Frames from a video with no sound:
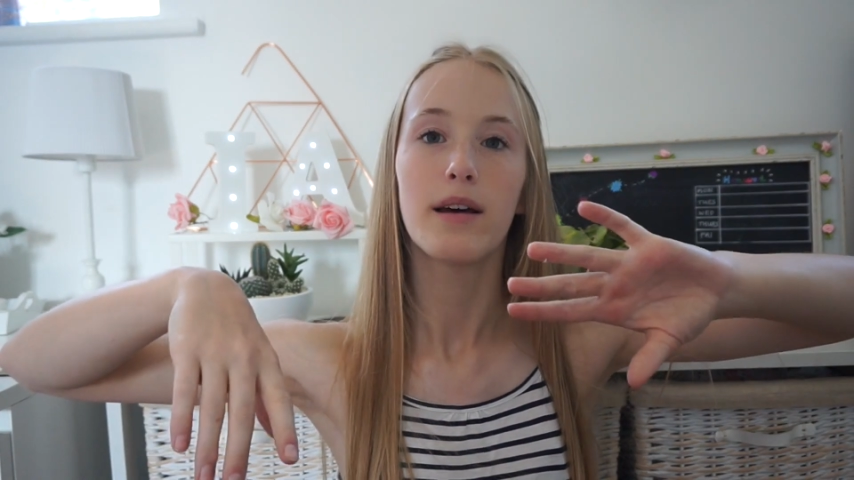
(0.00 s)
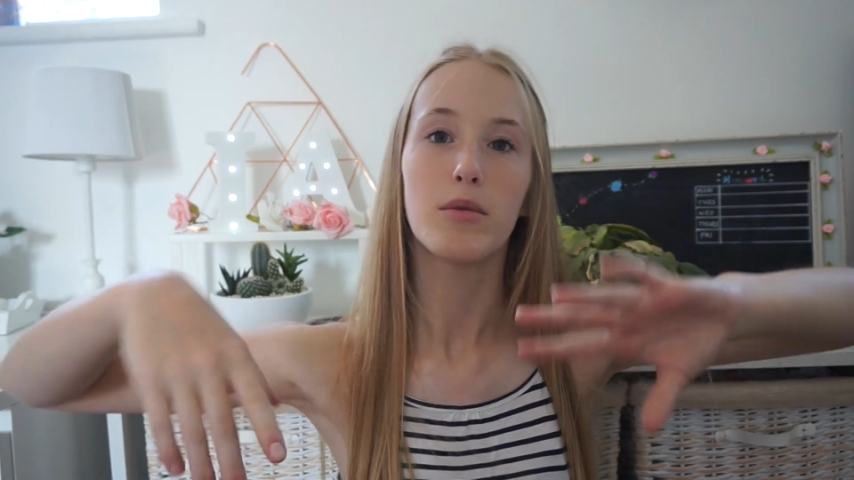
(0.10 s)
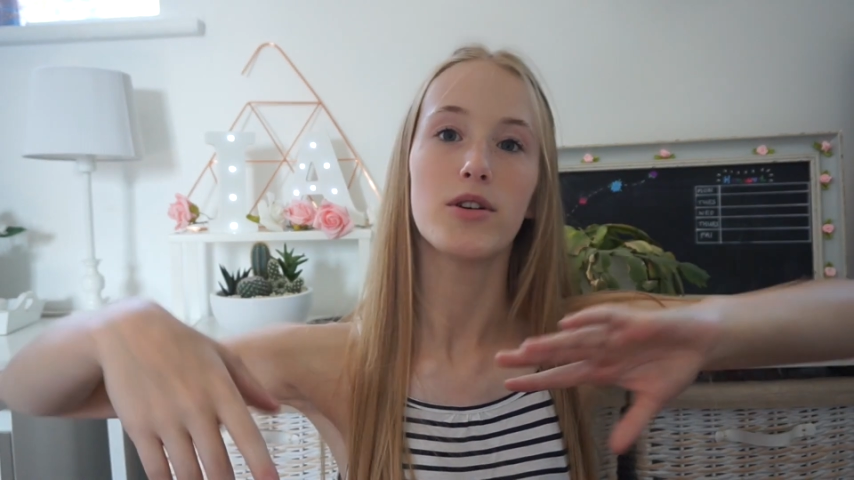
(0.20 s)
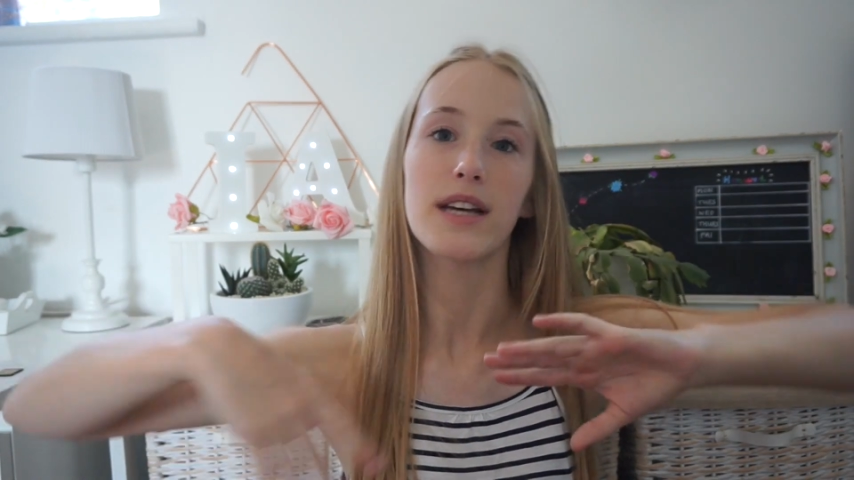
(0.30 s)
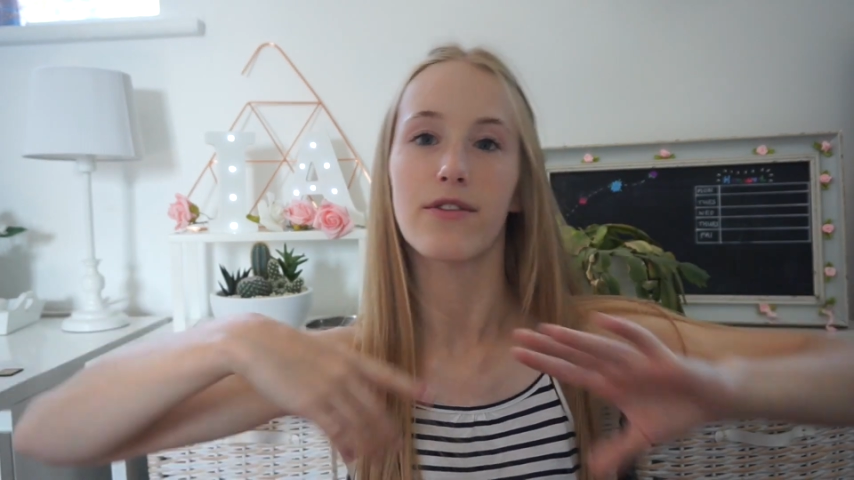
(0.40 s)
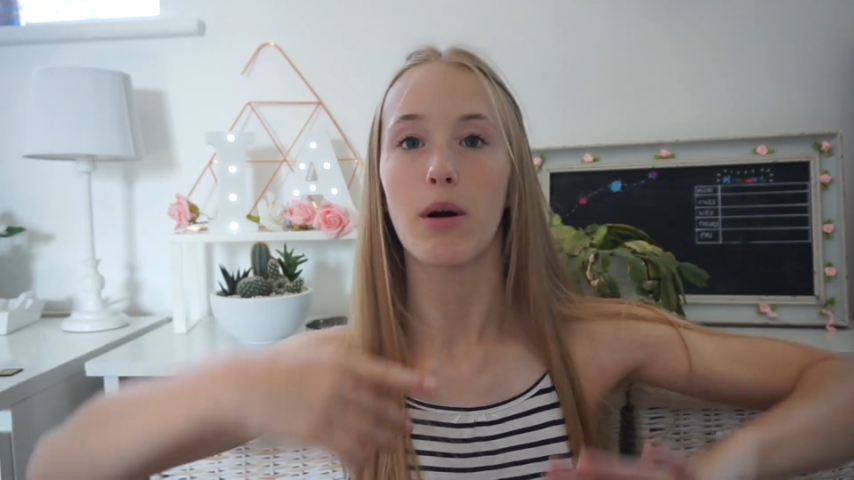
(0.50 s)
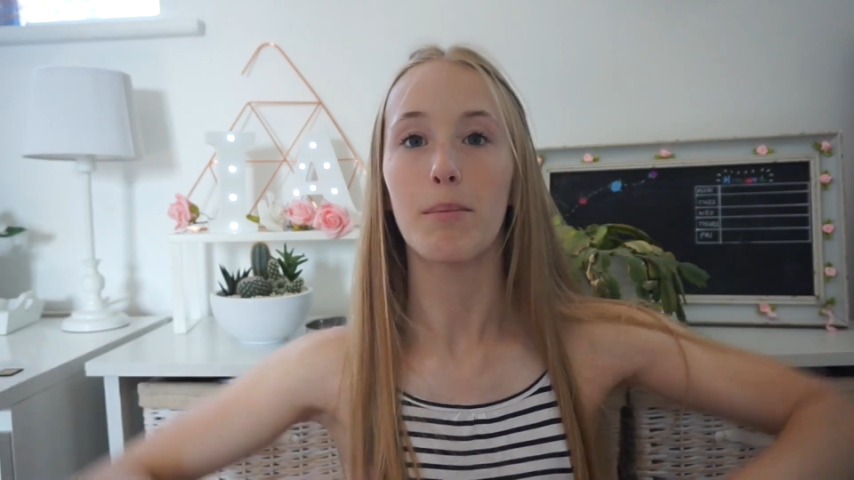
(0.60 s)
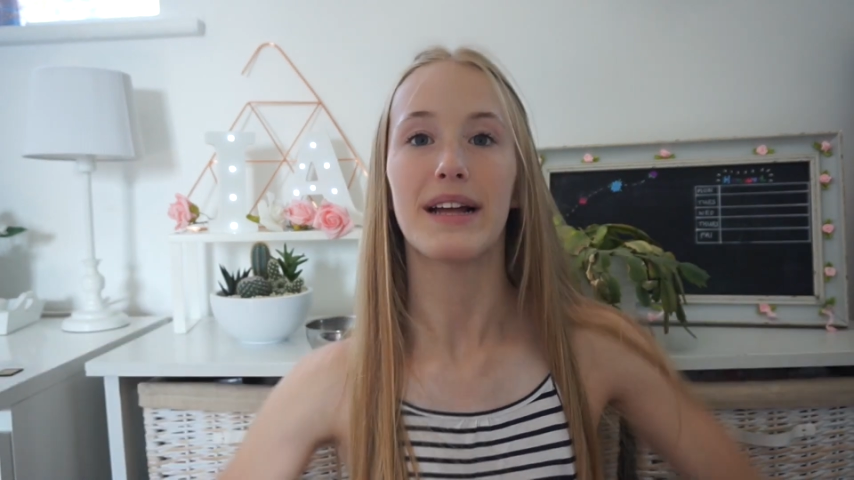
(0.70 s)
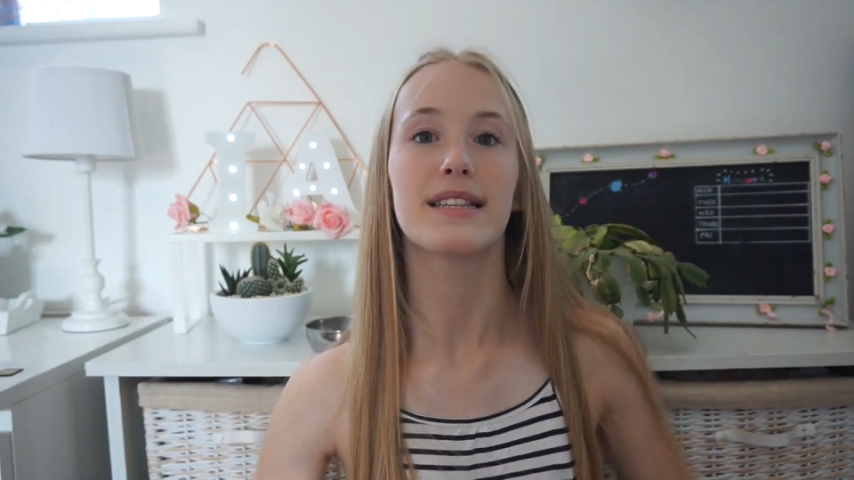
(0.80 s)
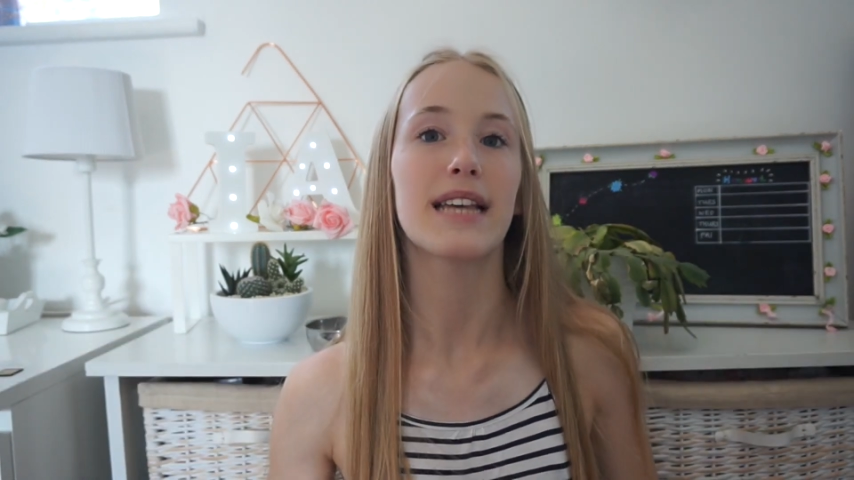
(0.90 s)
music from
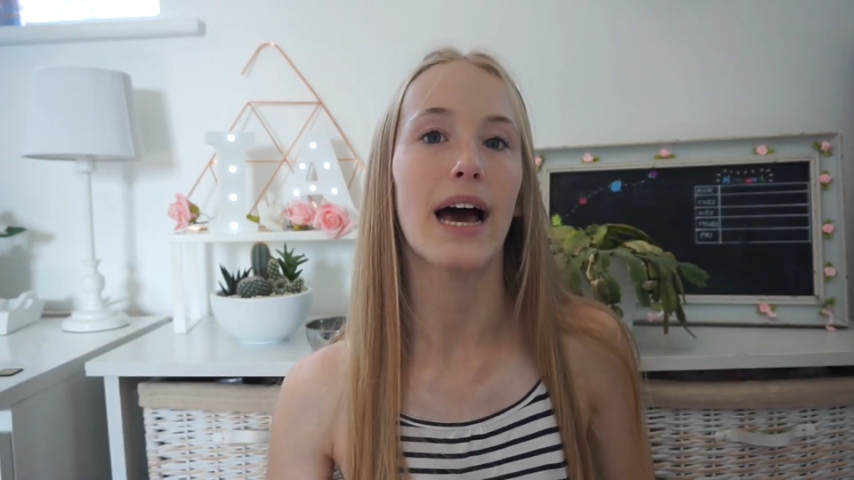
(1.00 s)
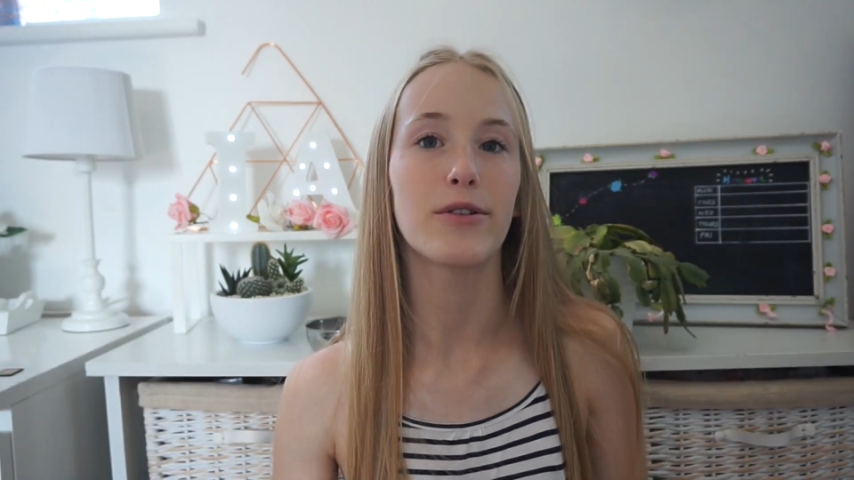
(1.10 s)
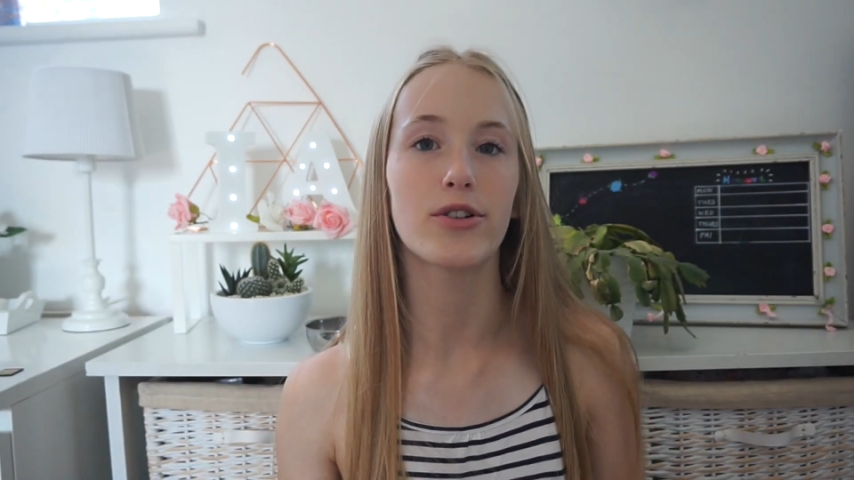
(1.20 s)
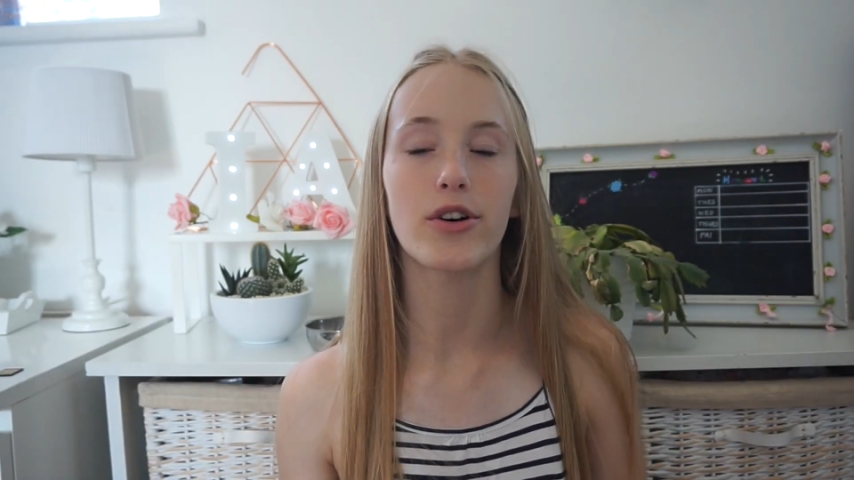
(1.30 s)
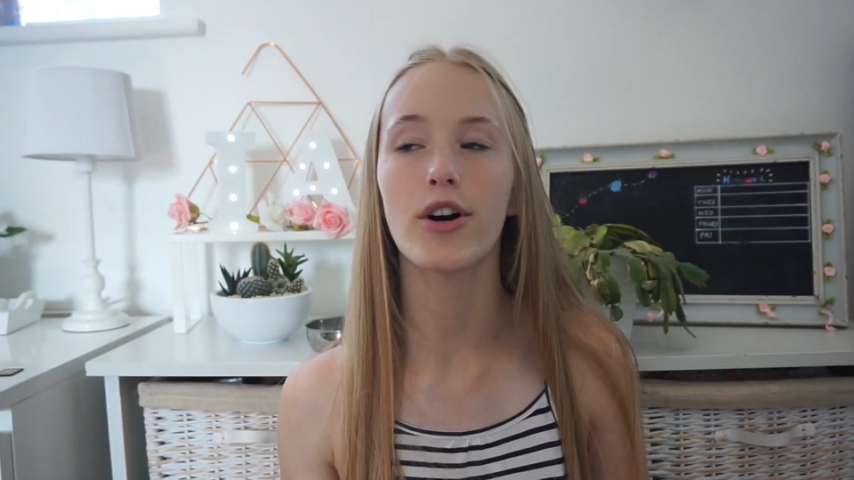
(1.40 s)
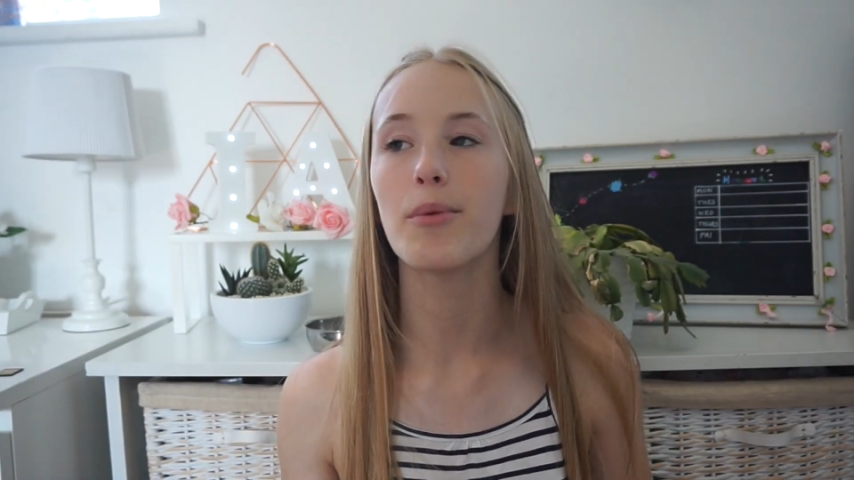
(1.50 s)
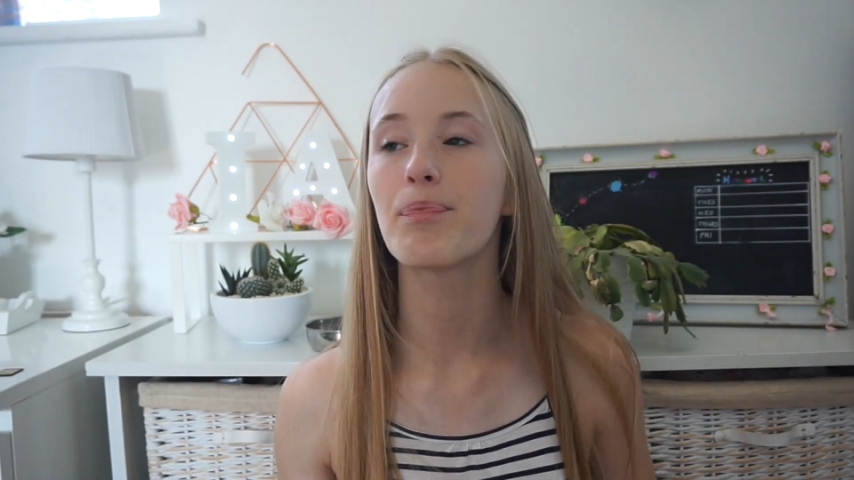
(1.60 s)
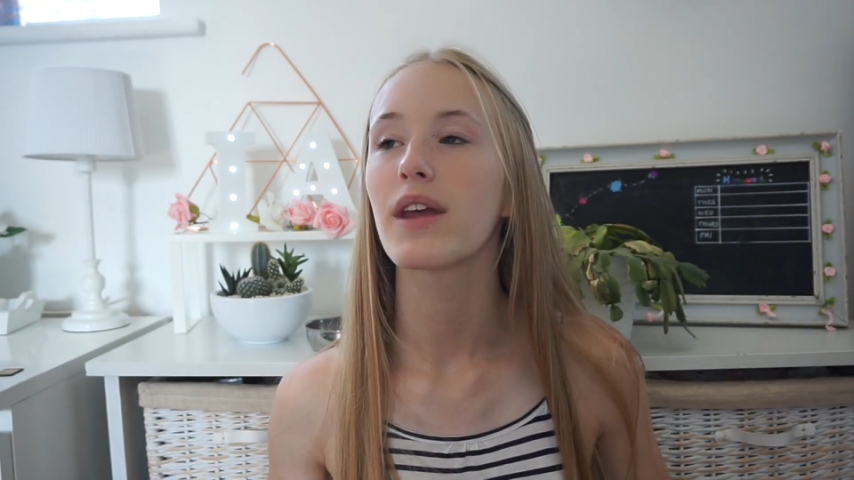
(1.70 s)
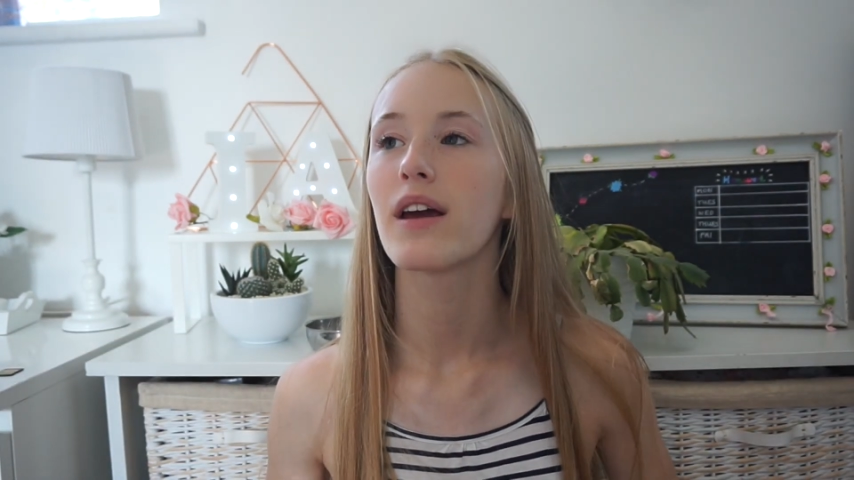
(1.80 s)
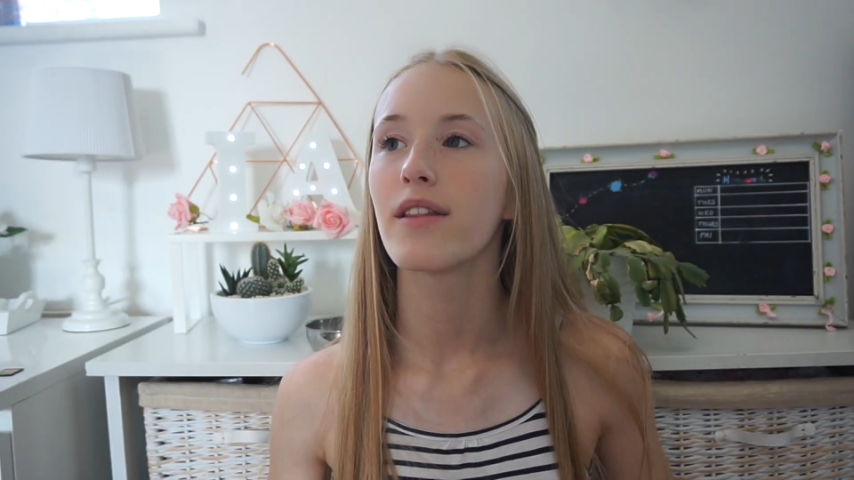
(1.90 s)
bensound.com,